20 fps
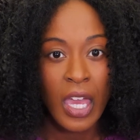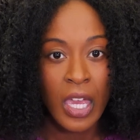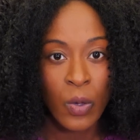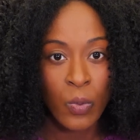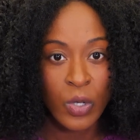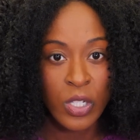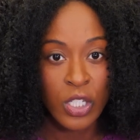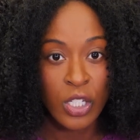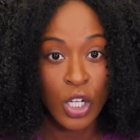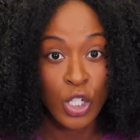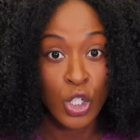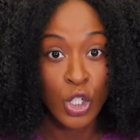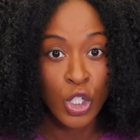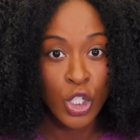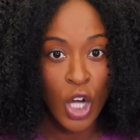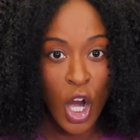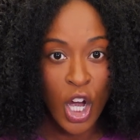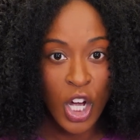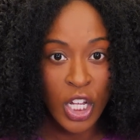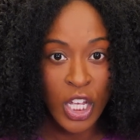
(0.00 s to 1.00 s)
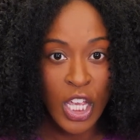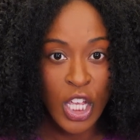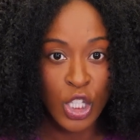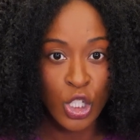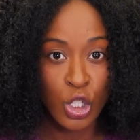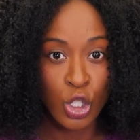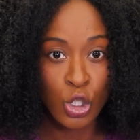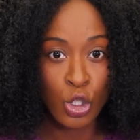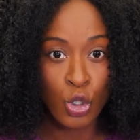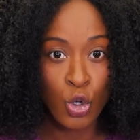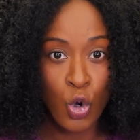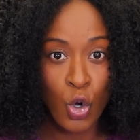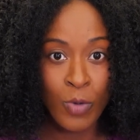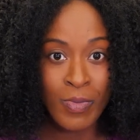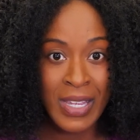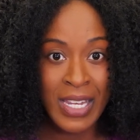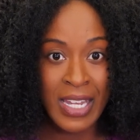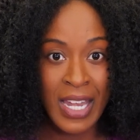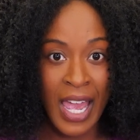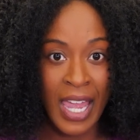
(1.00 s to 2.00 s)
It was a dark and
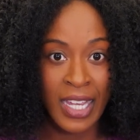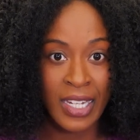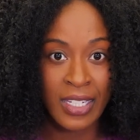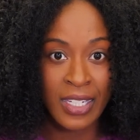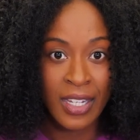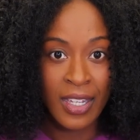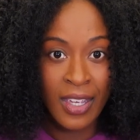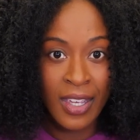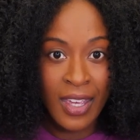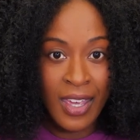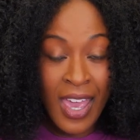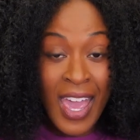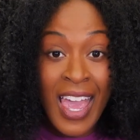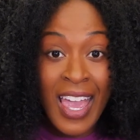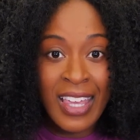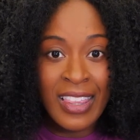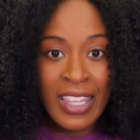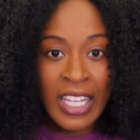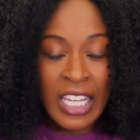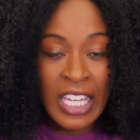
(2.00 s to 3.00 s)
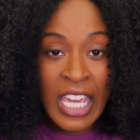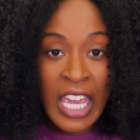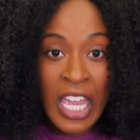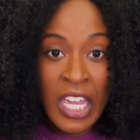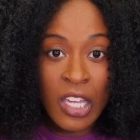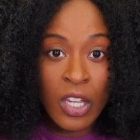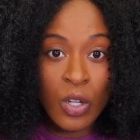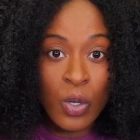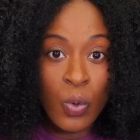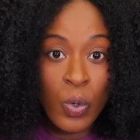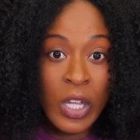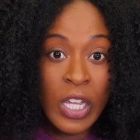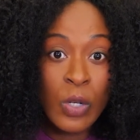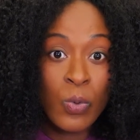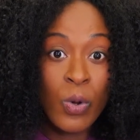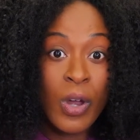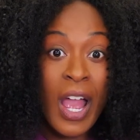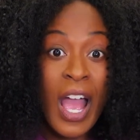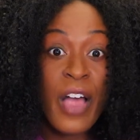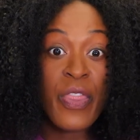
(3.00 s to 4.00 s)
stormy night, and the king and
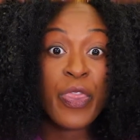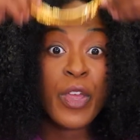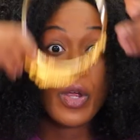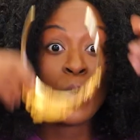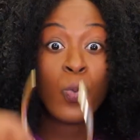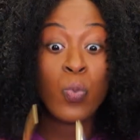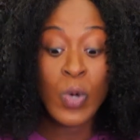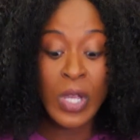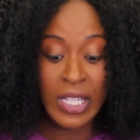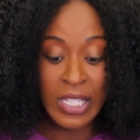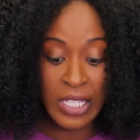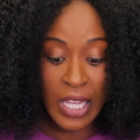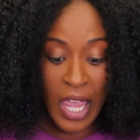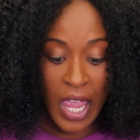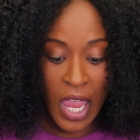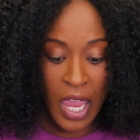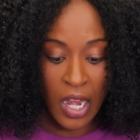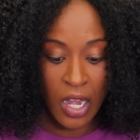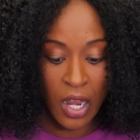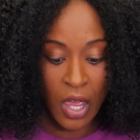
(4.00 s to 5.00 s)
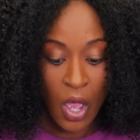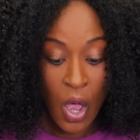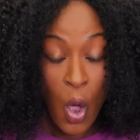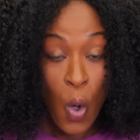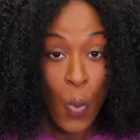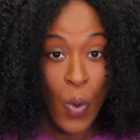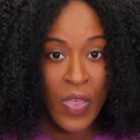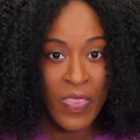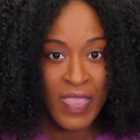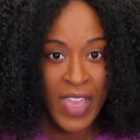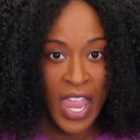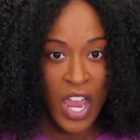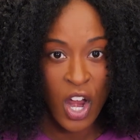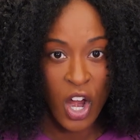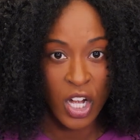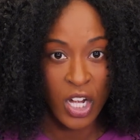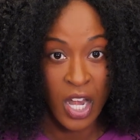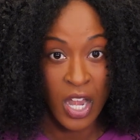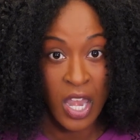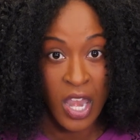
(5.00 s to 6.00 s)
queen were at their wits' end when they
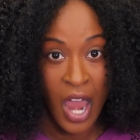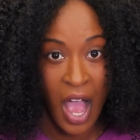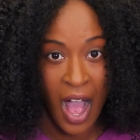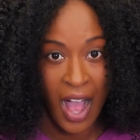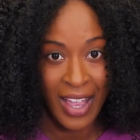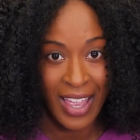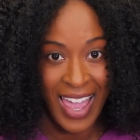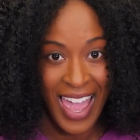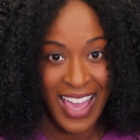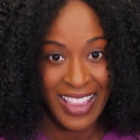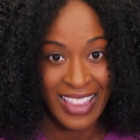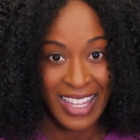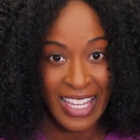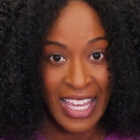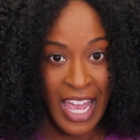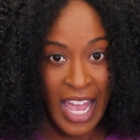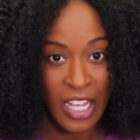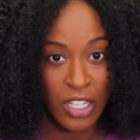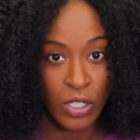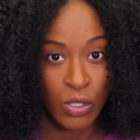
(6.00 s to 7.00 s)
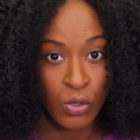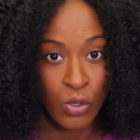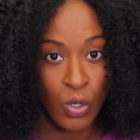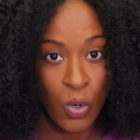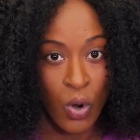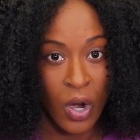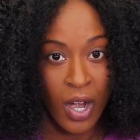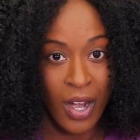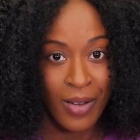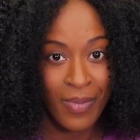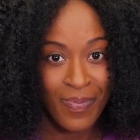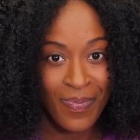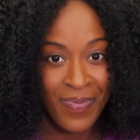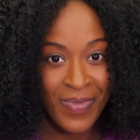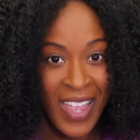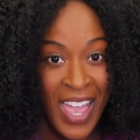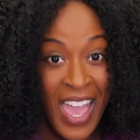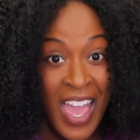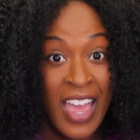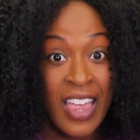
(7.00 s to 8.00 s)
heard a knock at the castle door.
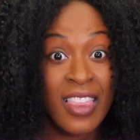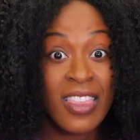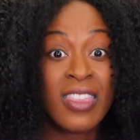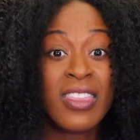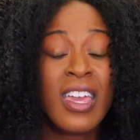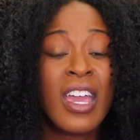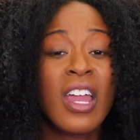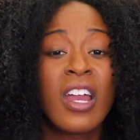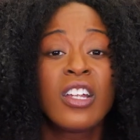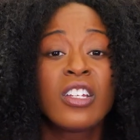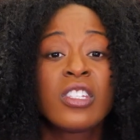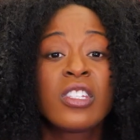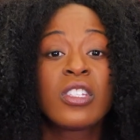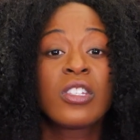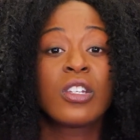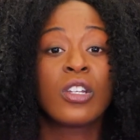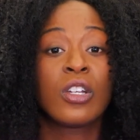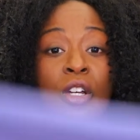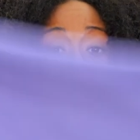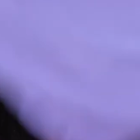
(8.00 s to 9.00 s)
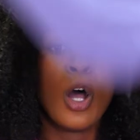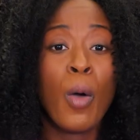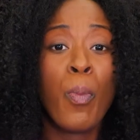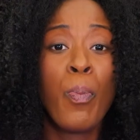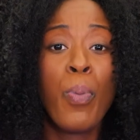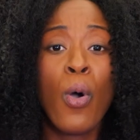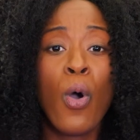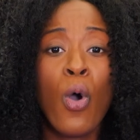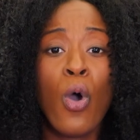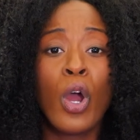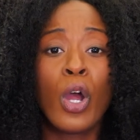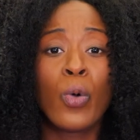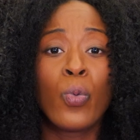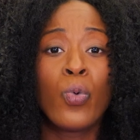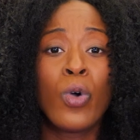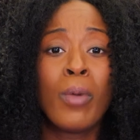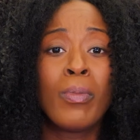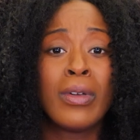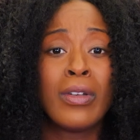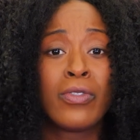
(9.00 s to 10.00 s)
There stood a poor
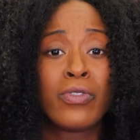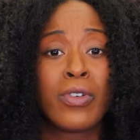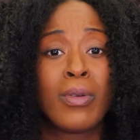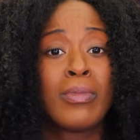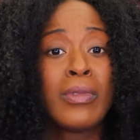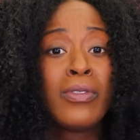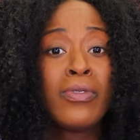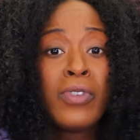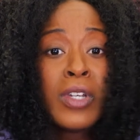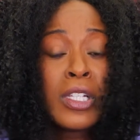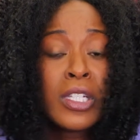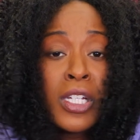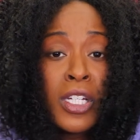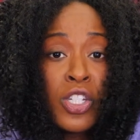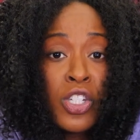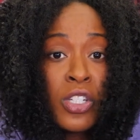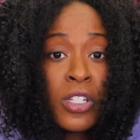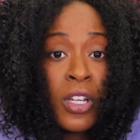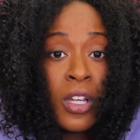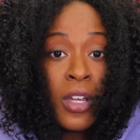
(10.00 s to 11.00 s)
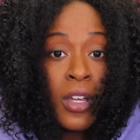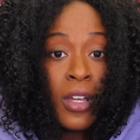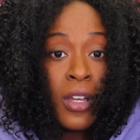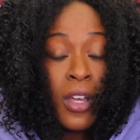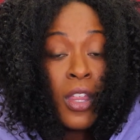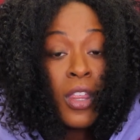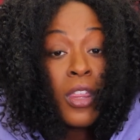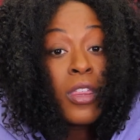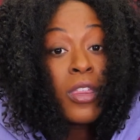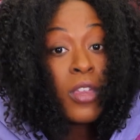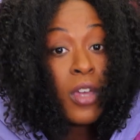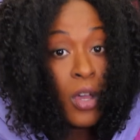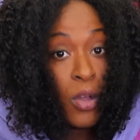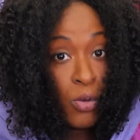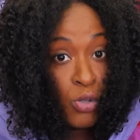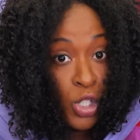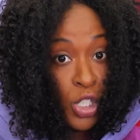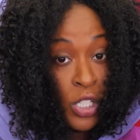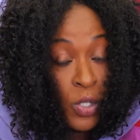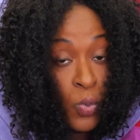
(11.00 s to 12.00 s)
woman from the village.
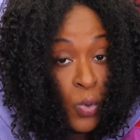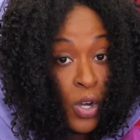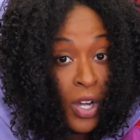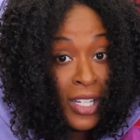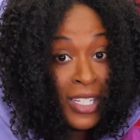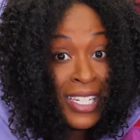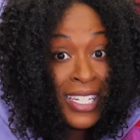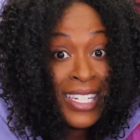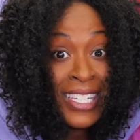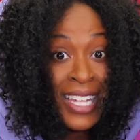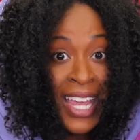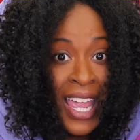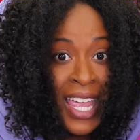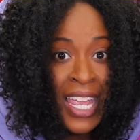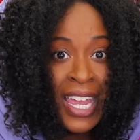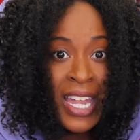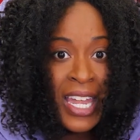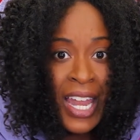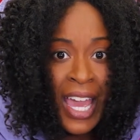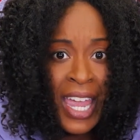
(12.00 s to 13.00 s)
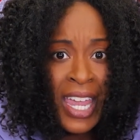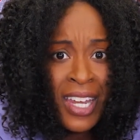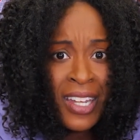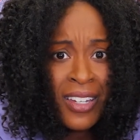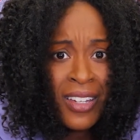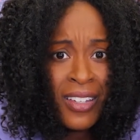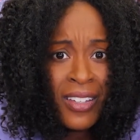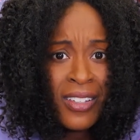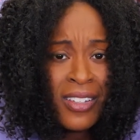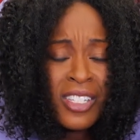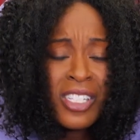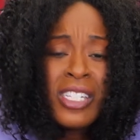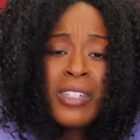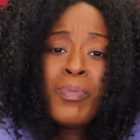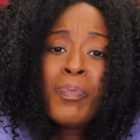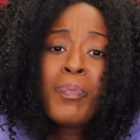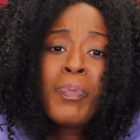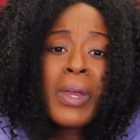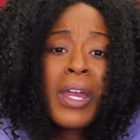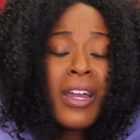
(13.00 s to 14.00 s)
Though she worked day and night,
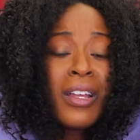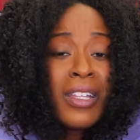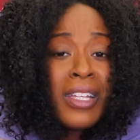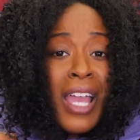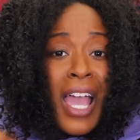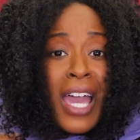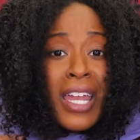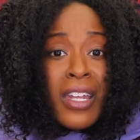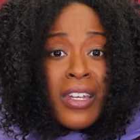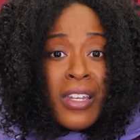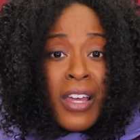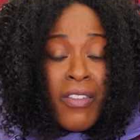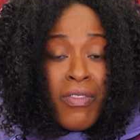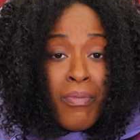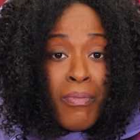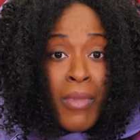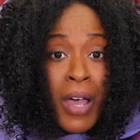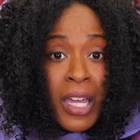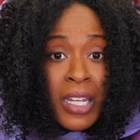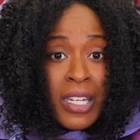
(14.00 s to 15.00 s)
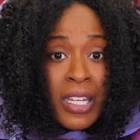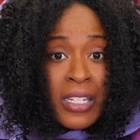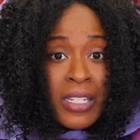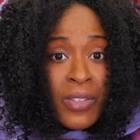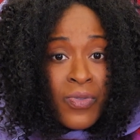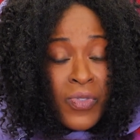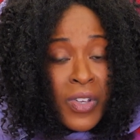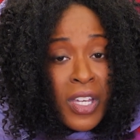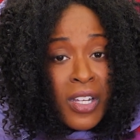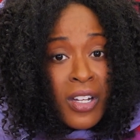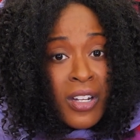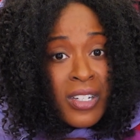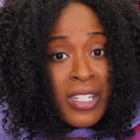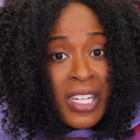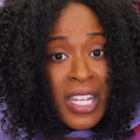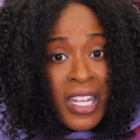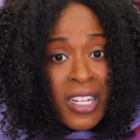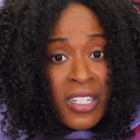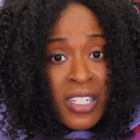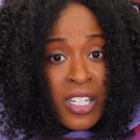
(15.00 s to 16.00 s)
she barely had enough money to feed her
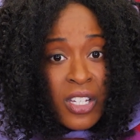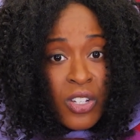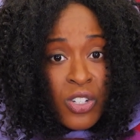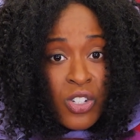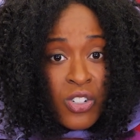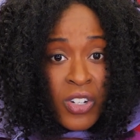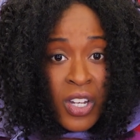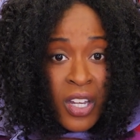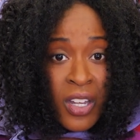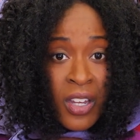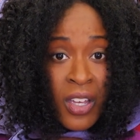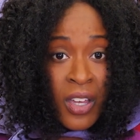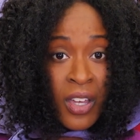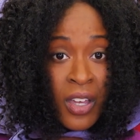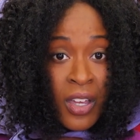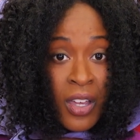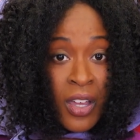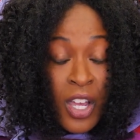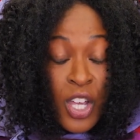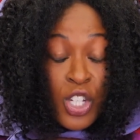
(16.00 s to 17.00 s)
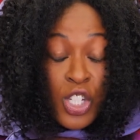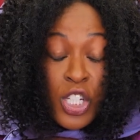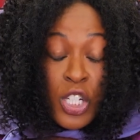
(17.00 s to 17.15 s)
10 children.